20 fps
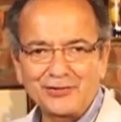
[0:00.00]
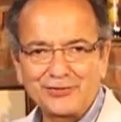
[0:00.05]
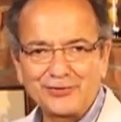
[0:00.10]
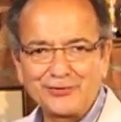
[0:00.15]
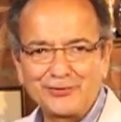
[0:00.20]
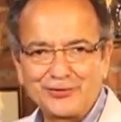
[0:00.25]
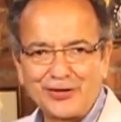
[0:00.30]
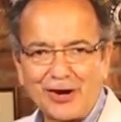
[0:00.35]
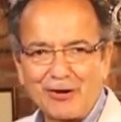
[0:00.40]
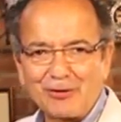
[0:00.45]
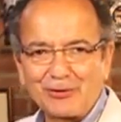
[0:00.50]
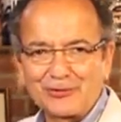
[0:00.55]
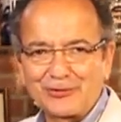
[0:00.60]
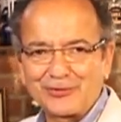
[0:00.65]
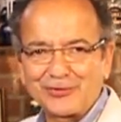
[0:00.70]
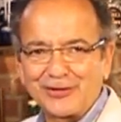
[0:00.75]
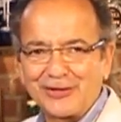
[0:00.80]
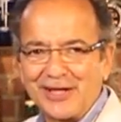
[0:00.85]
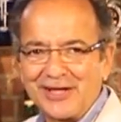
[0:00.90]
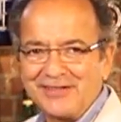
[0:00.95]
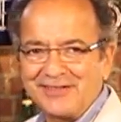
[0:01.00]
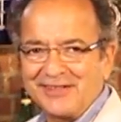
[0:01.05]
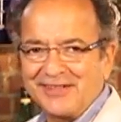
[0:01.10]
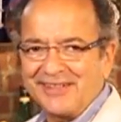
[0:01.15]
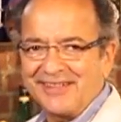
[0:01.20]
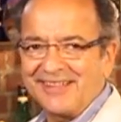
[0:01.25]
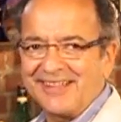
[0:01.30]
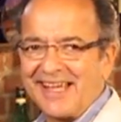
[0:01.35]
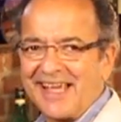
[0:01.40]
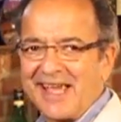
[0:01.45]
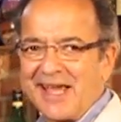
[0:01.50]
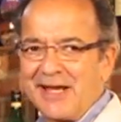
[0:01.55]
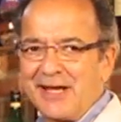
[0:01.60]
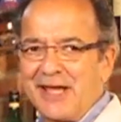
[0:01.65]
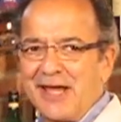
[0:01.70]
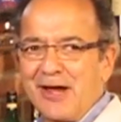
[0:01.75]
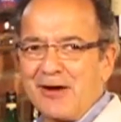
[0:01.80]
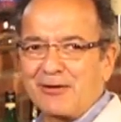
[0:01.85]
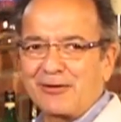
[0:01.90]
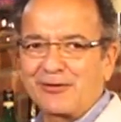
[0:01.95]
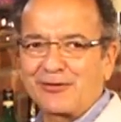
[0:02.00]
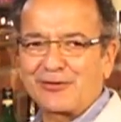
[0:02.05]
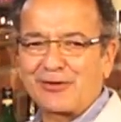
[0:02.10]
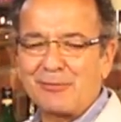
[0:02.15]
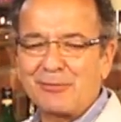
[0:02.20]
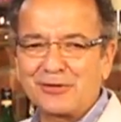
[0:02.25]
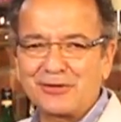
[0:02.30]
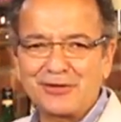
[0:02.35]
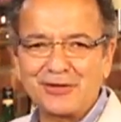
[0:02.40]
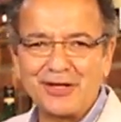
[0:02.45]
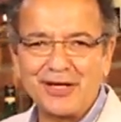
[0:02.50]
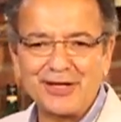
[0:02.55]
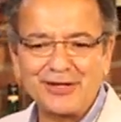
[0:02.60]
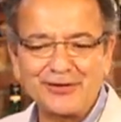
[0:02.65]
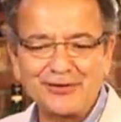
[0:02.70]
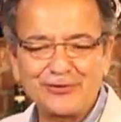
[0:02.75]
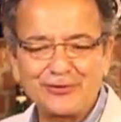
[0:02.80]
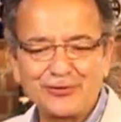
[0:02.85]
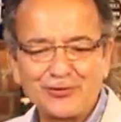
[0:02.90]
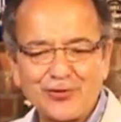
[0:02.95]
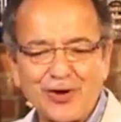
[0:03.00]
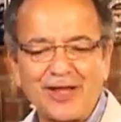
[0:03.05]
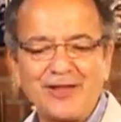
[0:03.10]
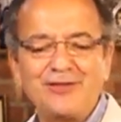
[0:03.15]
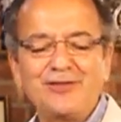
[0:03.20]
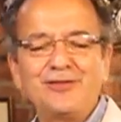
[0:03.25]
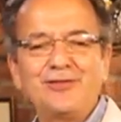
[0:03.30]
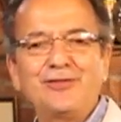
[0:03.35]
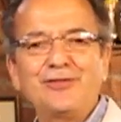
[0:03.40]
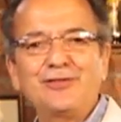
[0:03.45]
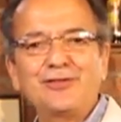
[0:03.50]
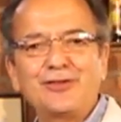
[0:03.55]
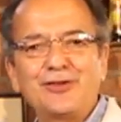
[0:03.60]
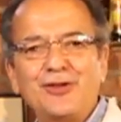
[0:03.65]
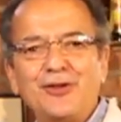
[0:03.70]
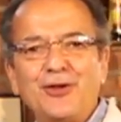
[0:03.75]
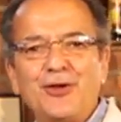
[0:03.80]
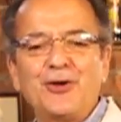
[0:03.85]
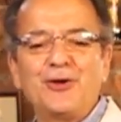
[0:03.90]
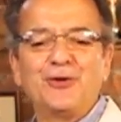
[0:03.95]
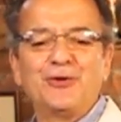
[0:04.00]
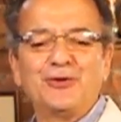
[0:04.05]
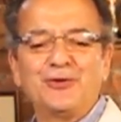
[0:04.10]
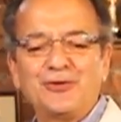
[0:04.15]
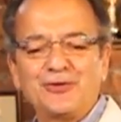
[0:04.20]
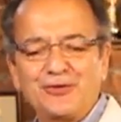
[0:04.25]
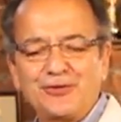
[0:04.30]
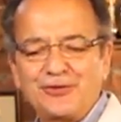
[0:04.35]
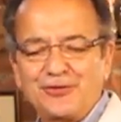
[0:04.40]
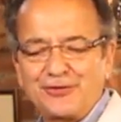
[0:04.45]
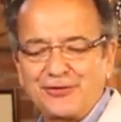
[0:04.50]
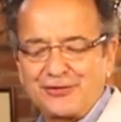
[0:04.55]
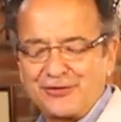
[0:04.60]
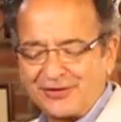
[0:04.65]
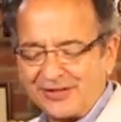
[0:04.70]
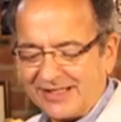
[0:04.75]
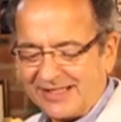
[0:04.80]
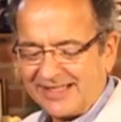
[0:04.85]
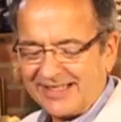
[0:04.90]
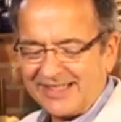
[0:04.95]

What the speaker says: this is Gerald Celente, and here are some of today's trends in the news.